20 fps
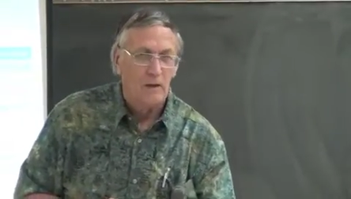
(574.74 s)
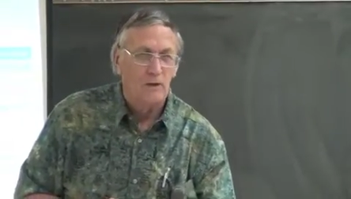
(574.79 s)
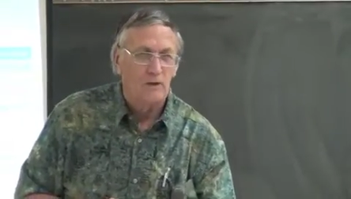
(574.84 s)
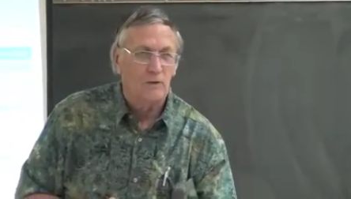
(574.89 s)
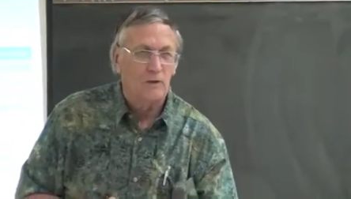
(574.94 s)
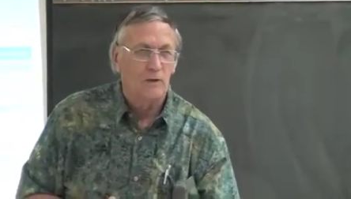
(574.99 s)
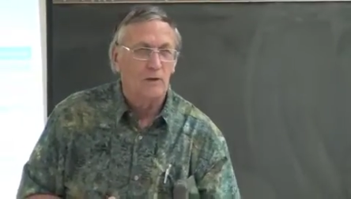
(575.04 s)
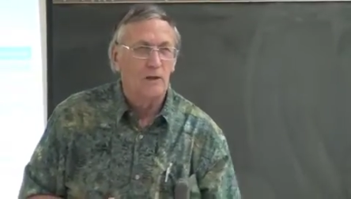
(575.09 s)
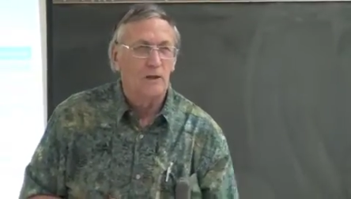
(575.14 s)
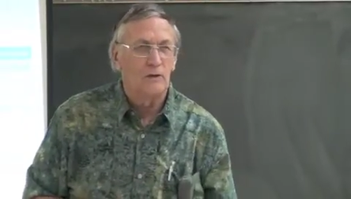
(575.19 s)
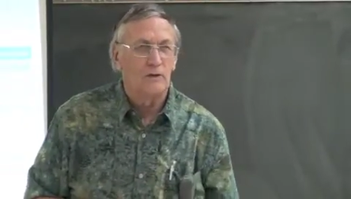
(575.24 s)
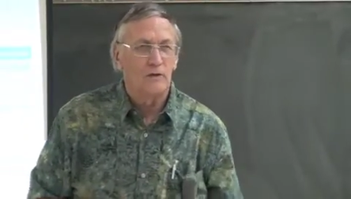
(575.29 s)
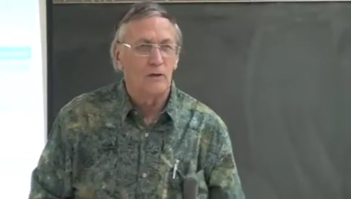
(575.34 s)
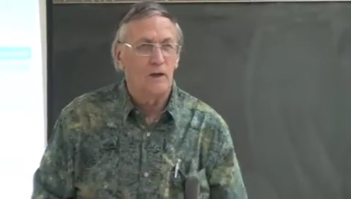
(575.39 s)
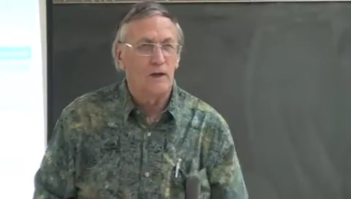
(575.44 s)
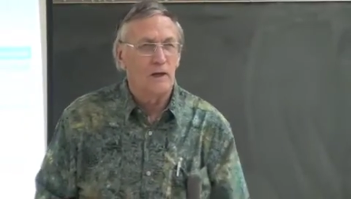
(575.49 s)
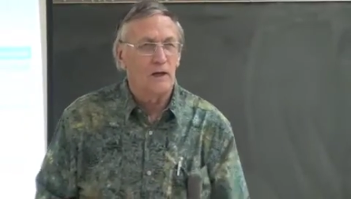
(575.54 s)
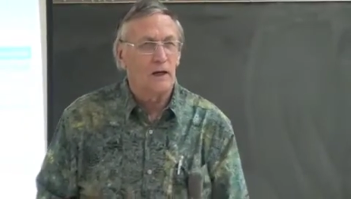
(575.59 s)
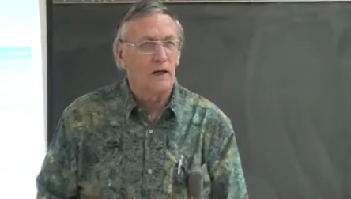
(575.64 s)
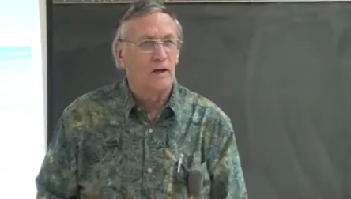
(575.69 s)
It's
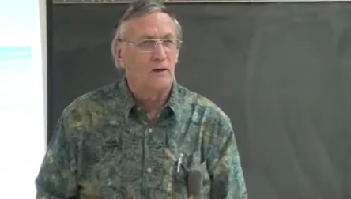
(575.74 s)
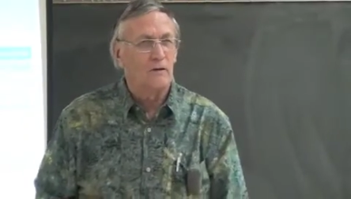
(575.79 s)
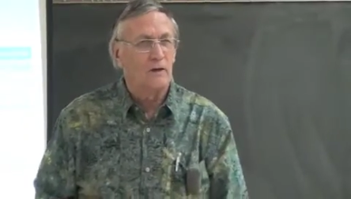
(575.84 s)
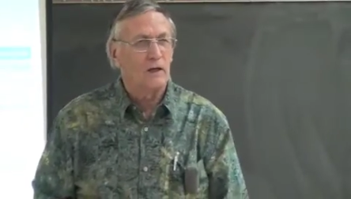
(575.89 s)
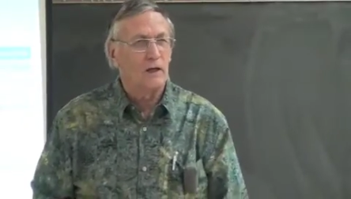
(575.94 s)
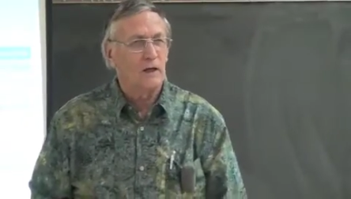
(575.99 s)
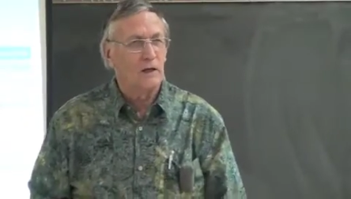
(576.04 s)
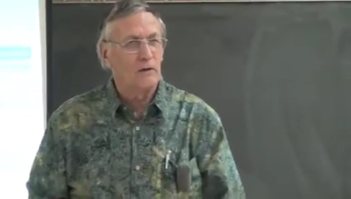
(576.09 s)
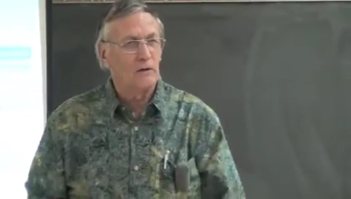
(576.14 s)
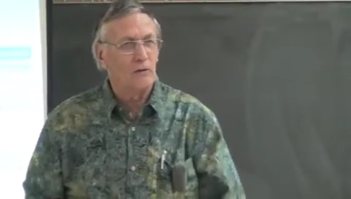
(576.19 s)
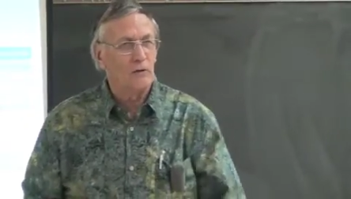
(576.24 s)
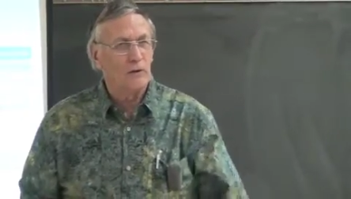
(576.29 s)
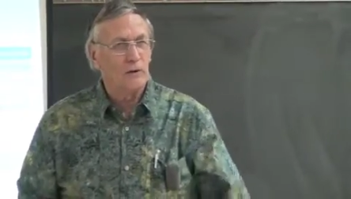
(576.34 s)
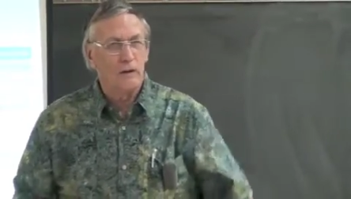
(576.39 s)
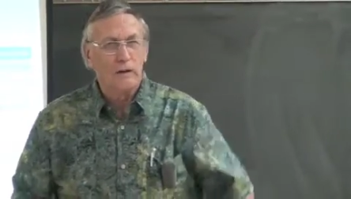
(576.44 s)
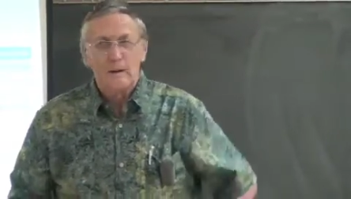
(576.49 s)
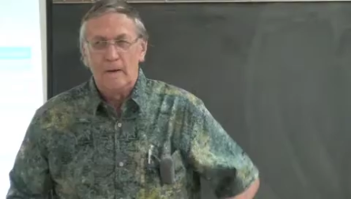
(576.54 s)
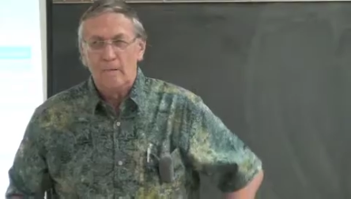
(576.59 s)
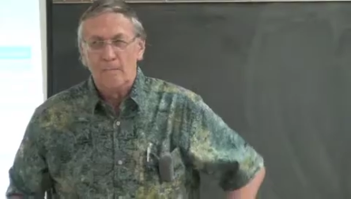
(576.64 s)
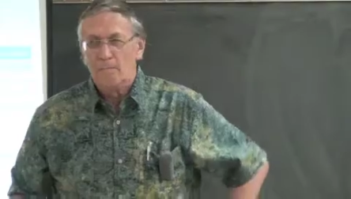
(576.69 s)
an accounting entry.
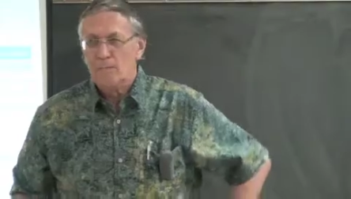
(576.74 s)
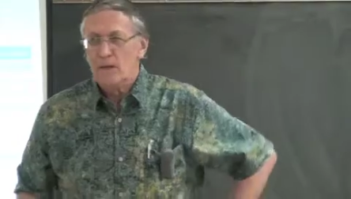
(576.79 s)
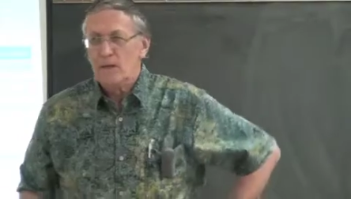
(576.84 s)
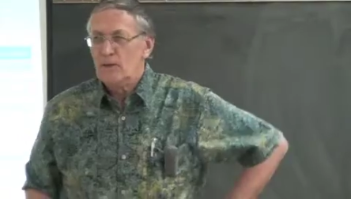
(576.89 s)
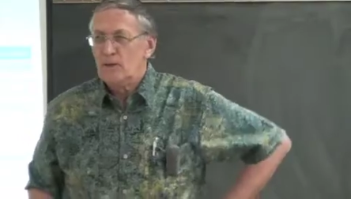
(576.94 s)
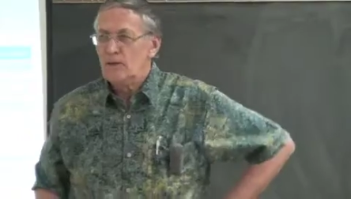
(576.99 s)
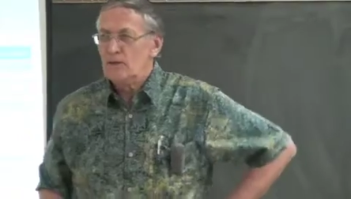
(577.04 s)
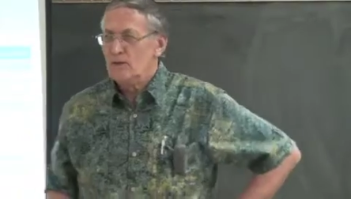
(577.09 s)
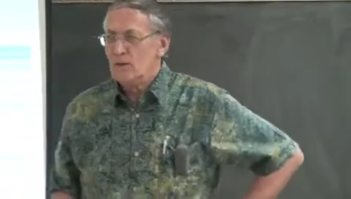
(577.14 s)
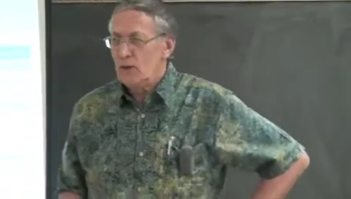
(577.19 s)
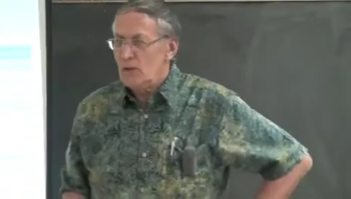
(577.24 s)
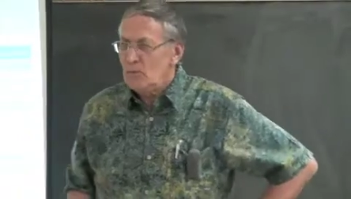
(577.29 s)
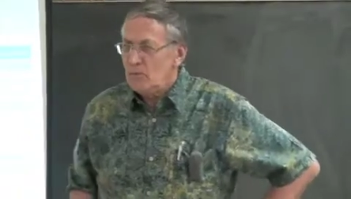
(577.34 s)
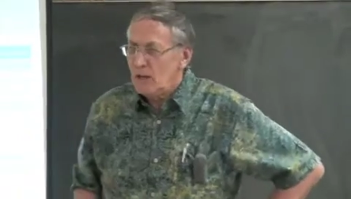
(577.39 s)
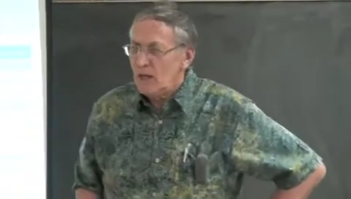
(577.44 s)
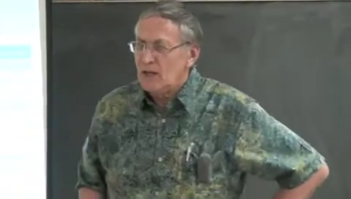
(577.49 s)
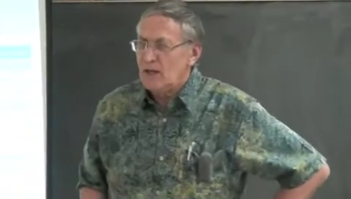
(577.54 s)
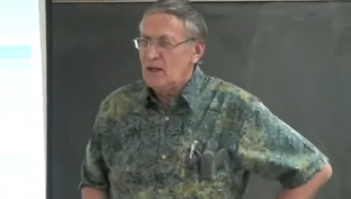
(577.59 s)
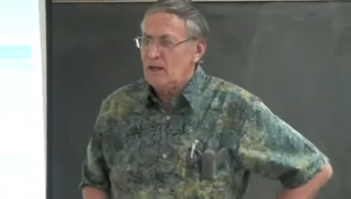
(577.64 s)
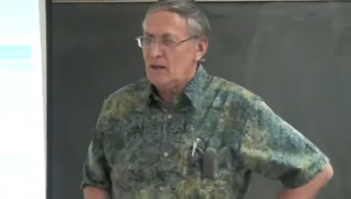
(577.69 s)
There's no
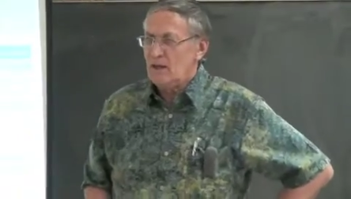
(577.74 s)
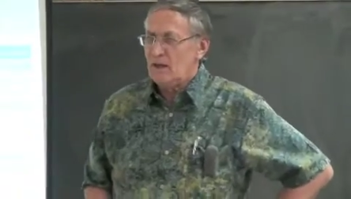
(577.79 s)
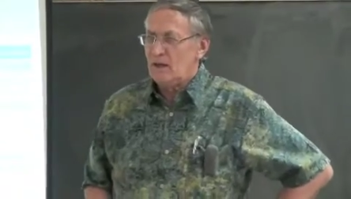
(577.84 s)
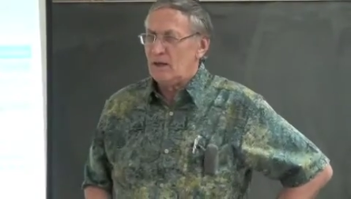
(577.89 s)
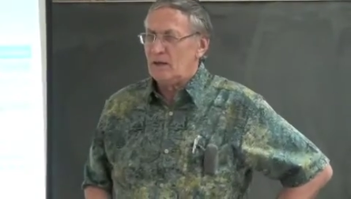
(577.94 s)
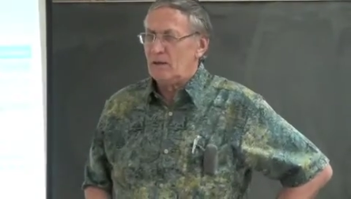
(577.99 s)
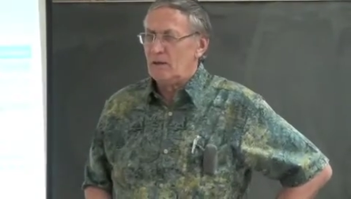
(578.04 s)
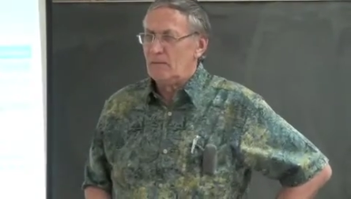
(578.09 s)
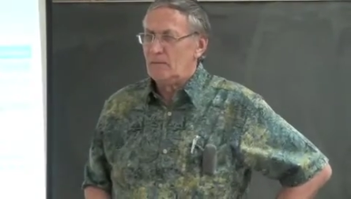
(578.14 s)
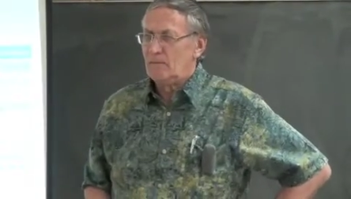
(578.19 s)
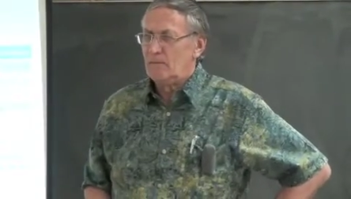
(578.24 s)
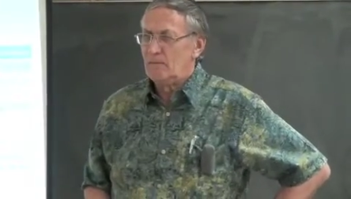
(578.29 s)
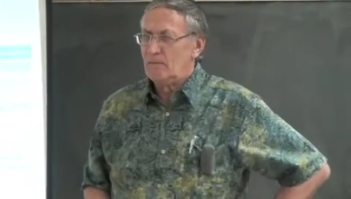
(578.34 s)
money there.